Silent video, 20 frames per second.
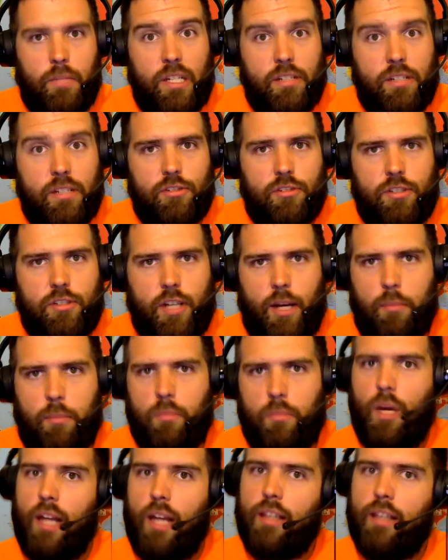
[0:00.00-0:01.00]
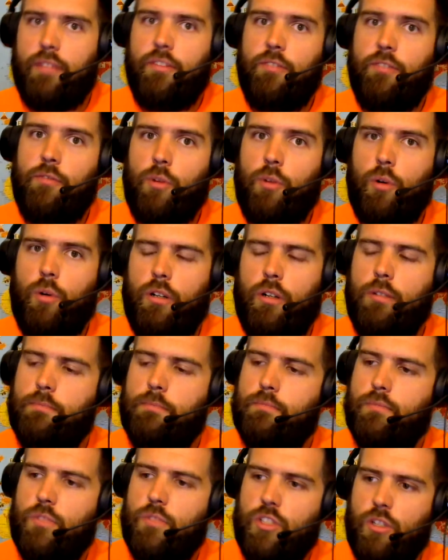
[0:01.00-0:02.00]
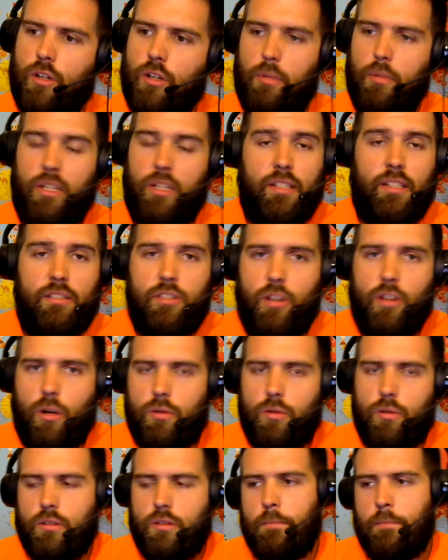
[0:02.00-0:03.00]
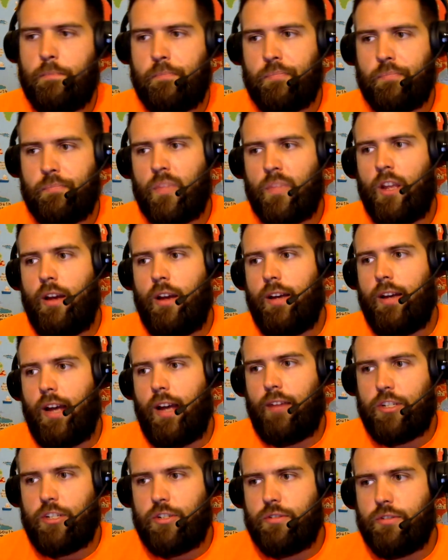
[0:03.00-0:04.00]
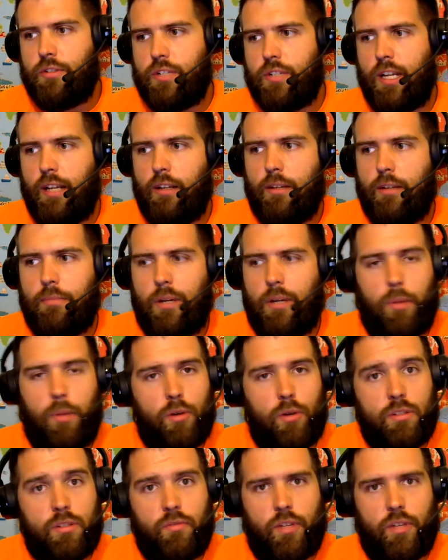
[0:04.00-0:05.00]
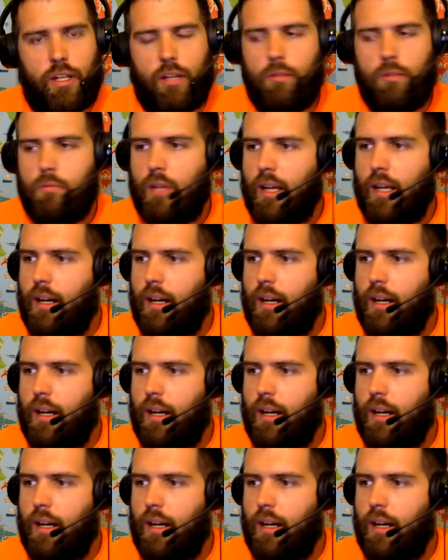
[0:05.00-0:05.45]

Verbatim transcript: Eastern time. I live in Florida, so I'm on the East Coast every Tuesday, I'm going to post a video.